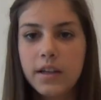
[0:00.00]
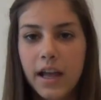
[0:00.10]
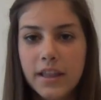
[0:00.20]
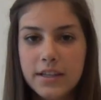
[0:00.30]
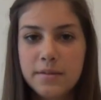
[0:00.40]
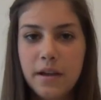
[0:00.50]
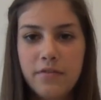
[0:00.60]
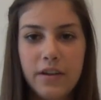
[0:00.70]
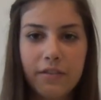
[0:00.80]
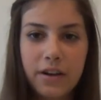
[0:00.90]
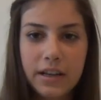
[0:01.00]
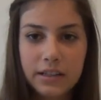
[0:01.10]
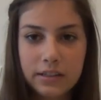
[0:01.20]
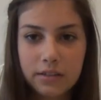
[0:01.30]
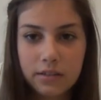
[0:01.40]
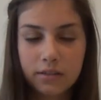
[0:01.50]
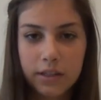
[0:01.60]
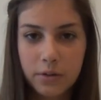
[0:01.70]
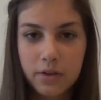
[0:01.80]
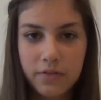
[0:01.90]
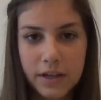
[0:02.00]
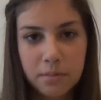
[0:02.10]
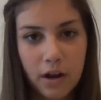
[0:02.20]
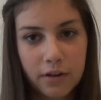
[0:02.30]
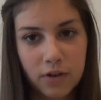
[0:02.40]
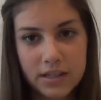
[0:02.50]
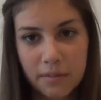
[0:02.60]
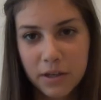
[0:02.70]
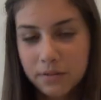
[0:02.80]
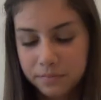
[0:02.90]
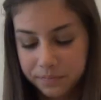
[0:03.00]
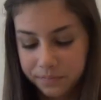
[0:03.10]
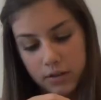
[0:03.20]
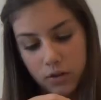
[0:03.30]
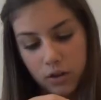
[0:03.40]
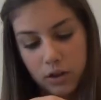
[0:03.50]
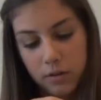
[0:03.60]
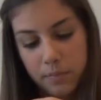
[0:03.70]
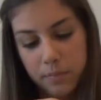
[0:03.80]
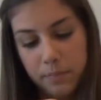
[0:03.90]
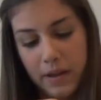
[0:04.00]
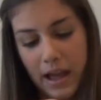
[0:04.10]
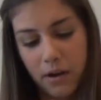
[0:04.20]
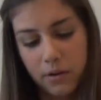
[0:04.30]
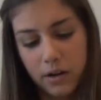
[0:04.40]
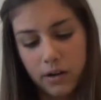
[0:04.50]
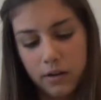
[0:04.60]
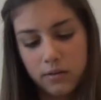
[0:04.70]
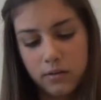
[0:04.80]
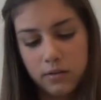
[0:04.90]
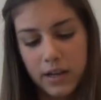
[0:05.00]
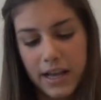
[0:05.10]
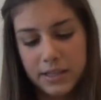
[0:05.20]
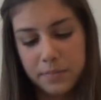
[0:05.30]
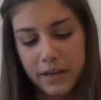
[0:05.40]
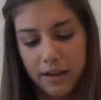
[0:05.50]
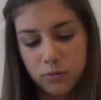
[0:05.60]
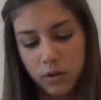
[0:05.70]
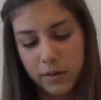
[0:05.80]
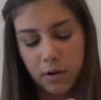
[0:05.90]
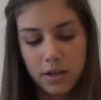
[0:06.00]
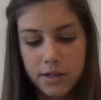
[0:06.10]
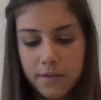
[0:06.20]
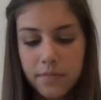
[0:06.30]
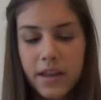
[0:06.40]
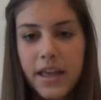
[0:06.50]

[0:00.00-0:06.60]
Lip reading: And this is my favorite liquid face product for summer. Solar Power SPF 20 bronzer.